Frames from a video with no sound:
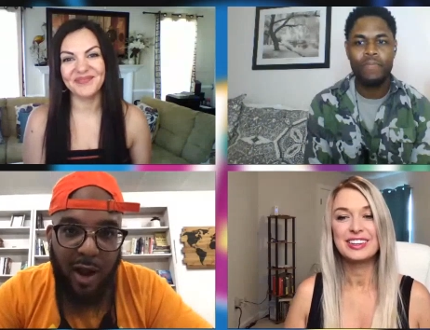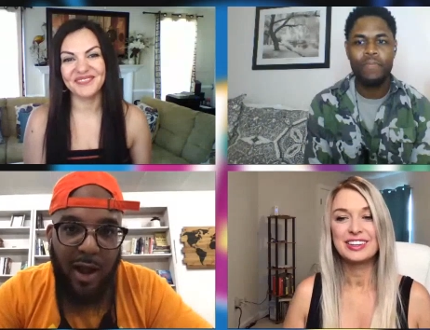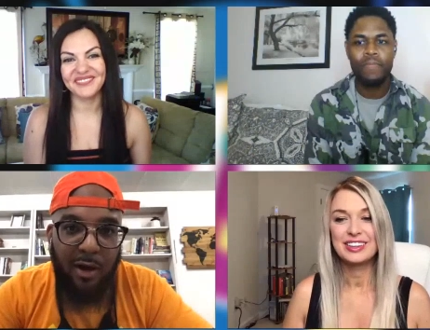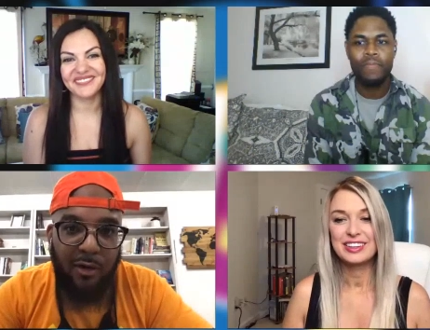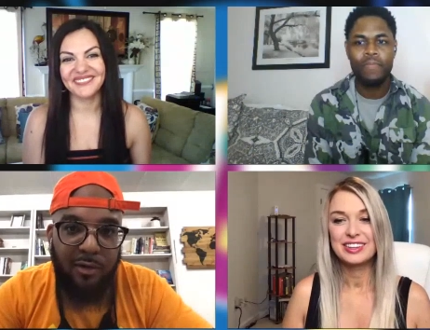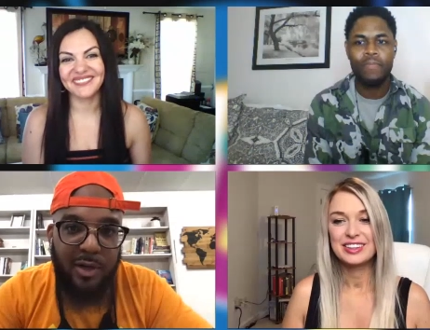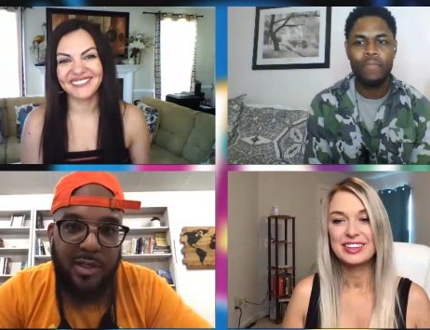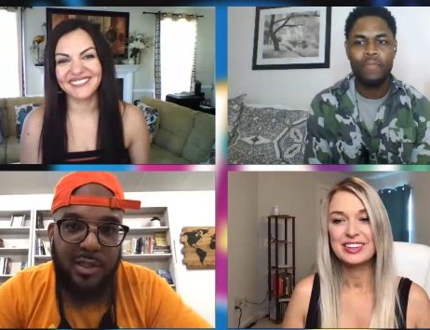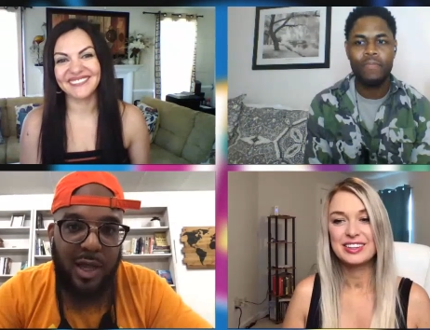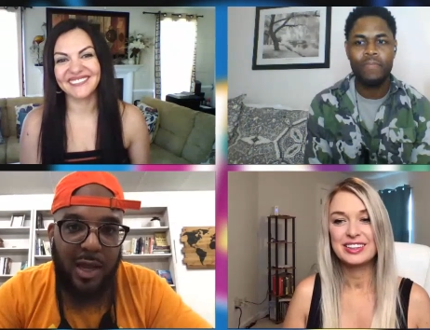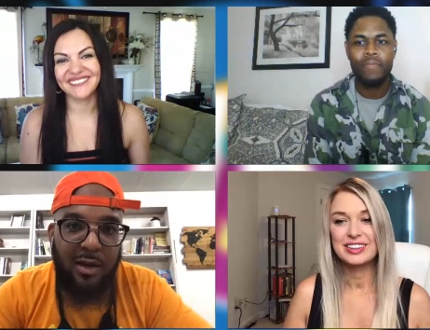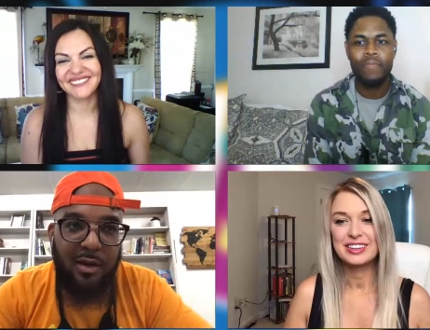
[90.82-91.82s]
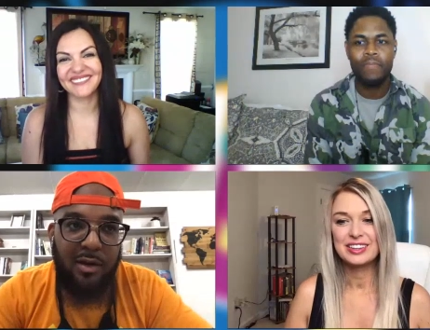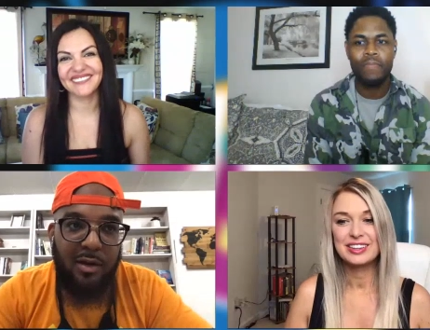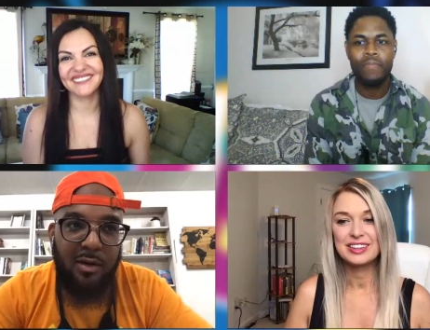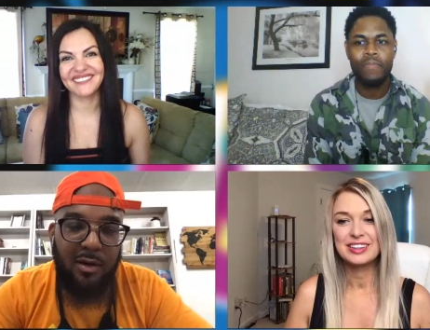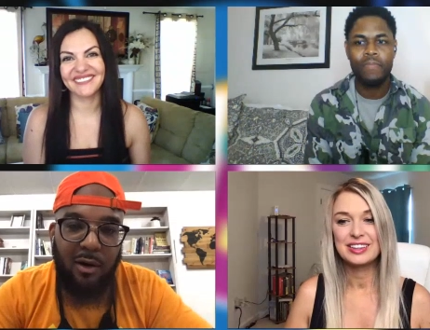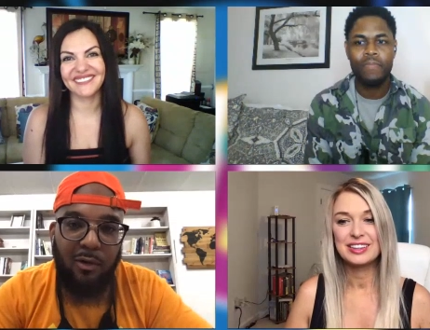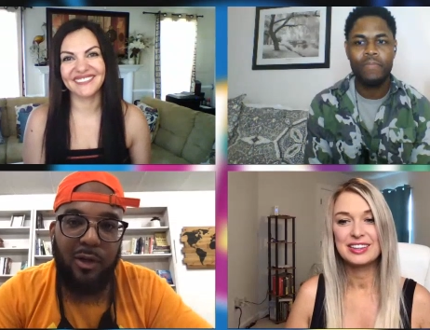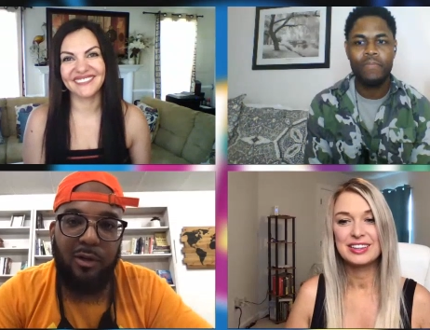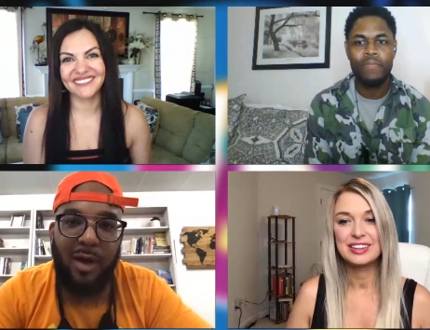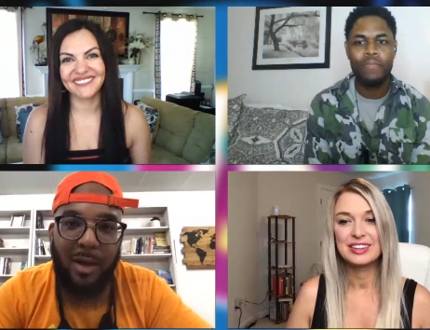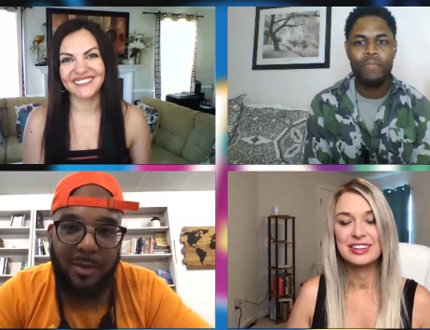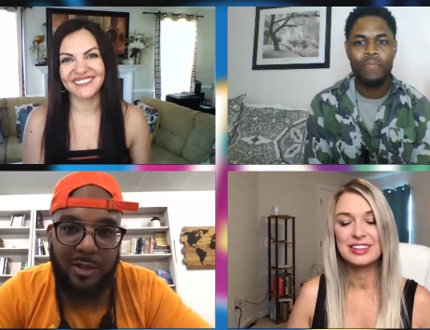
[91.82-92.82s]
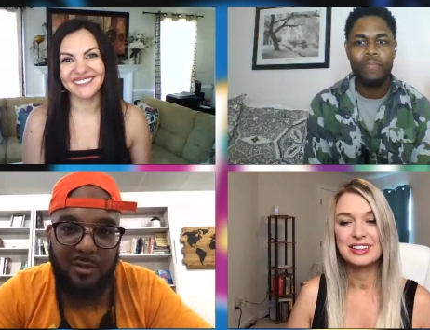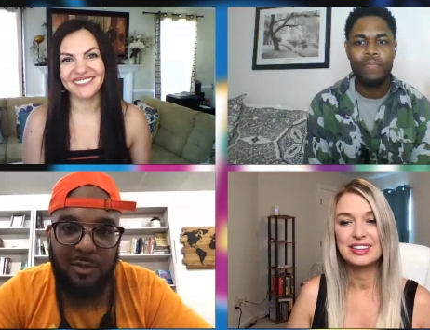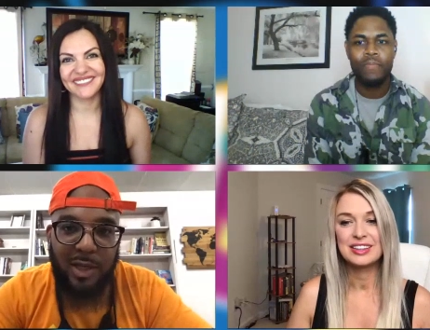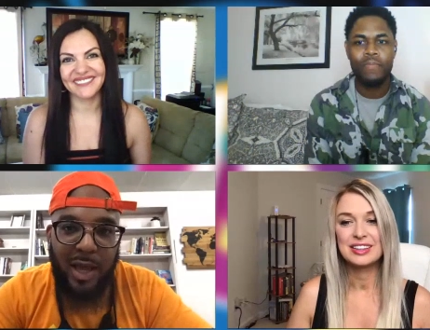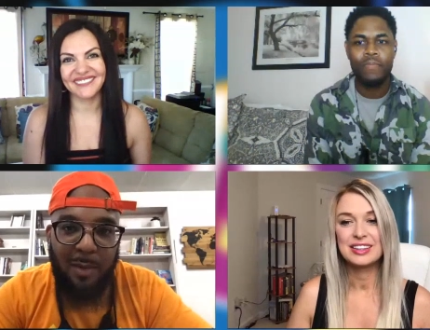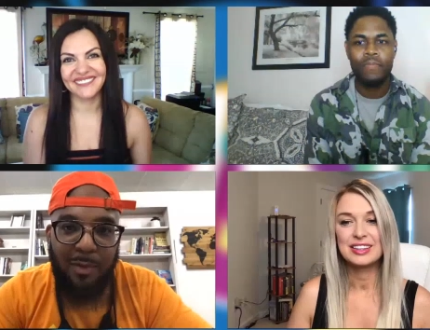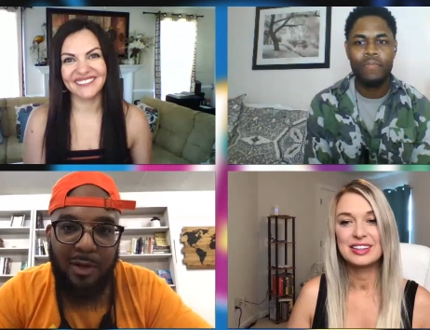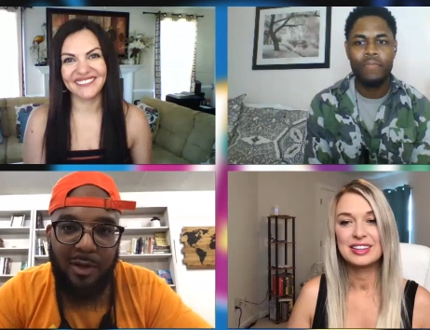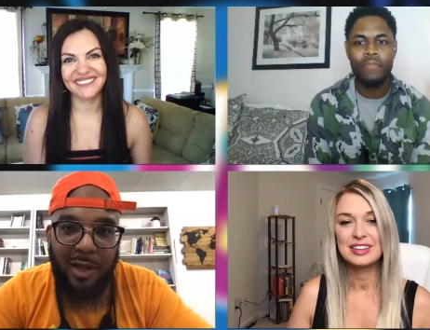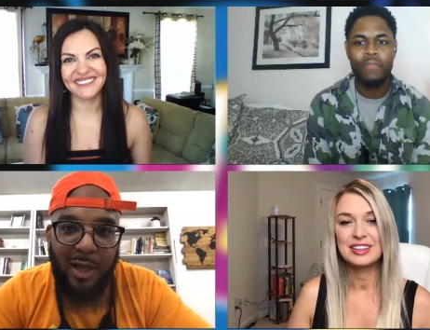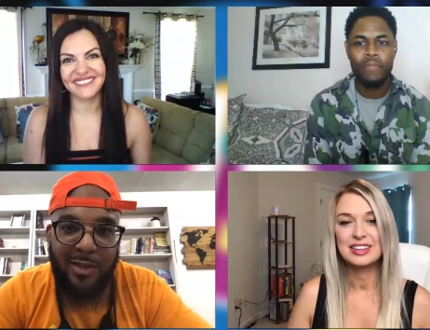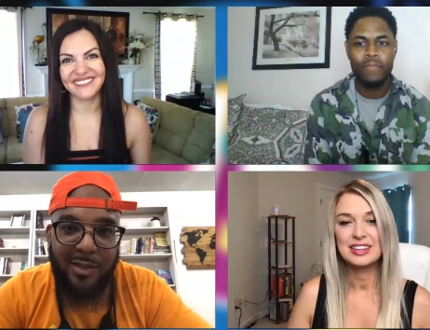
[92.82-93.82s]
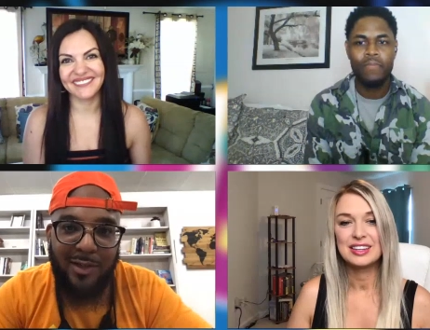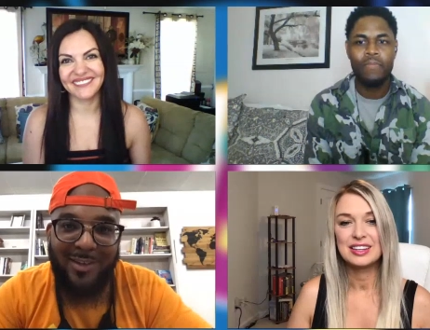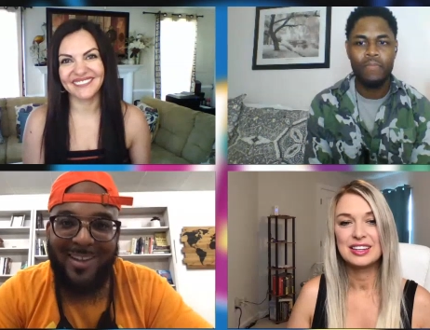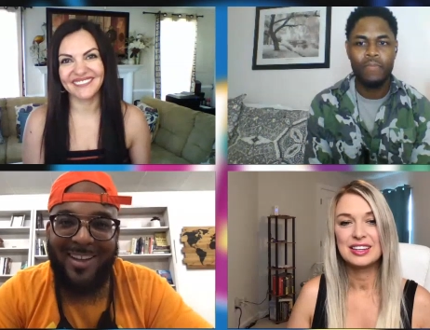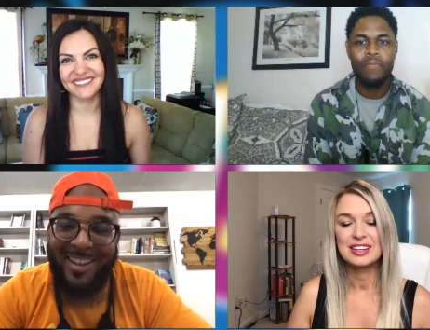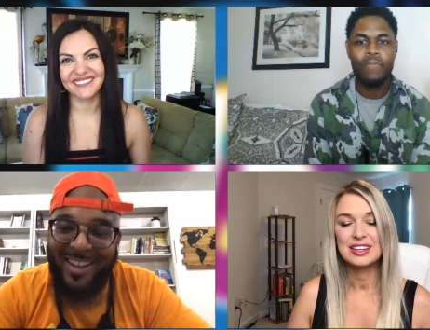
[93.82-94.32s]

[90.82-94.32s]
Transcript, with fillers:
Speaker 1: crowd, it's like, holy crap, this is really happening. Like so,